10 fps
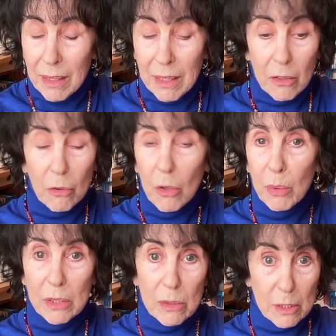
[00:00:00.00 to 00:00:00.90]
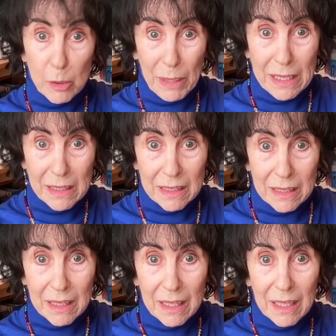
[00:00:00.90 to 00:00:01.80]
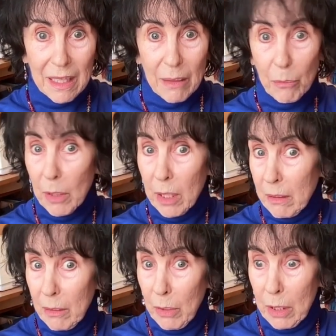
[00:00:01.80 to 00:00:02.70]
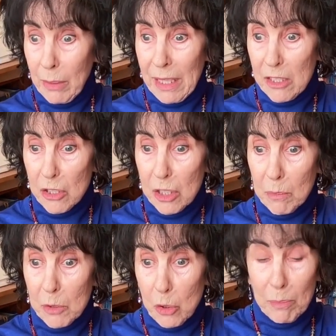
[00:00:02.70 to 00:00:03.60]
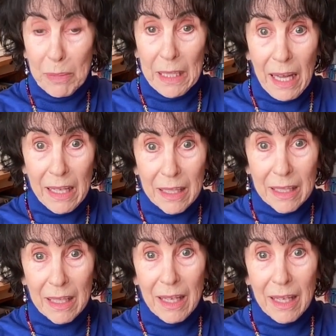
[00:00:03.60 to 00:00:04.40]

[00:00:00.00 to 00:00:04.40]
They don't know what to expect, what a relationship should be like.